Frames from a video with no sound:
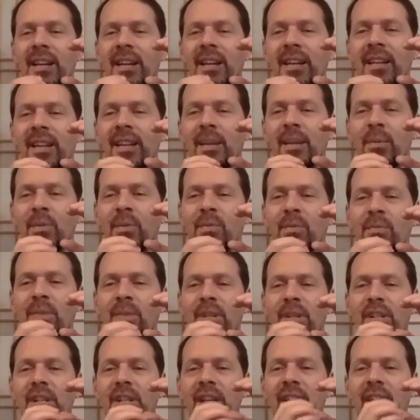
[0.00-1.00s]
that was
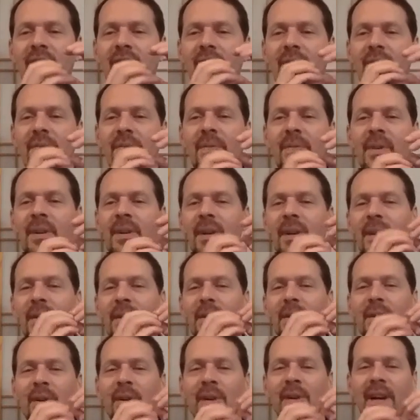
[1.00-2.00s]
reaching out for
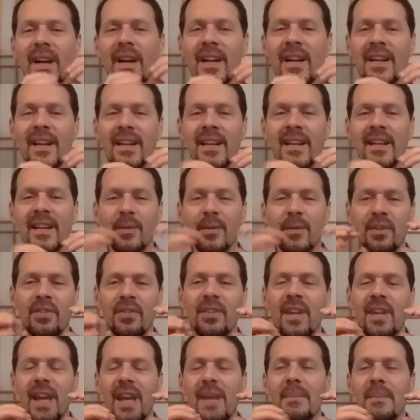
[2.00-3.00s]
another neuron. And it was
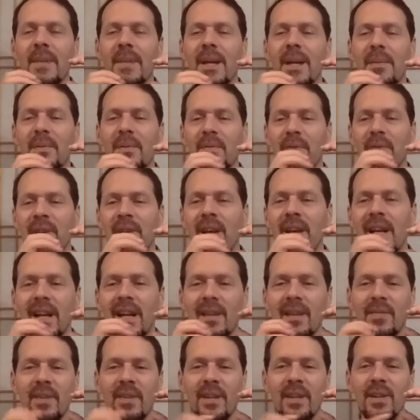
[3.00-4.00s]
this time-lapse
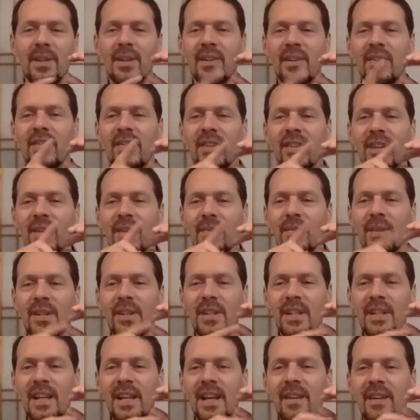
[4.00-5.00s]
photography, and you could see it
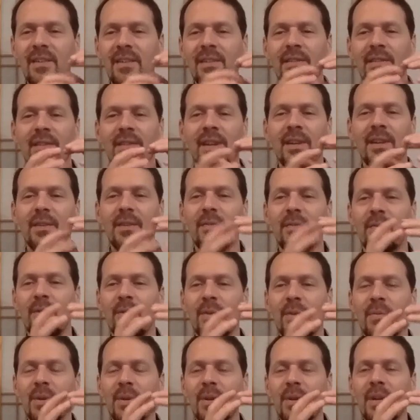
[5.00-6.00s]
reaching out and trying to
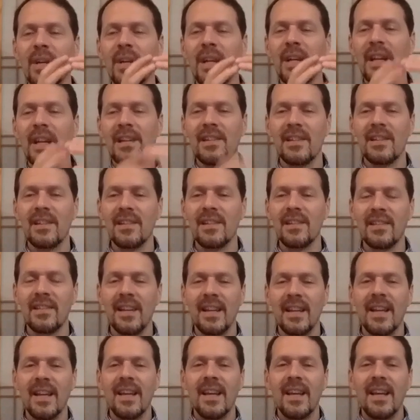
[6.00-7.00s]
form new connections.
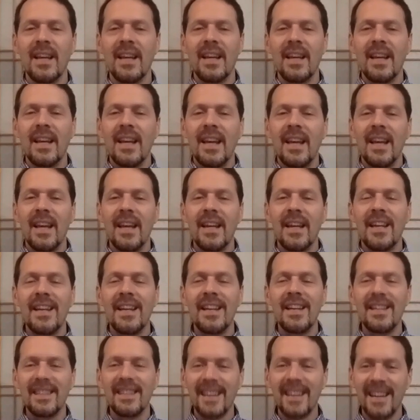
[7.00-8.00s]
And
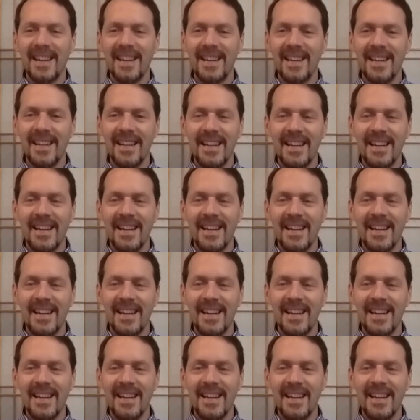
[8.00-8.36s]
he said,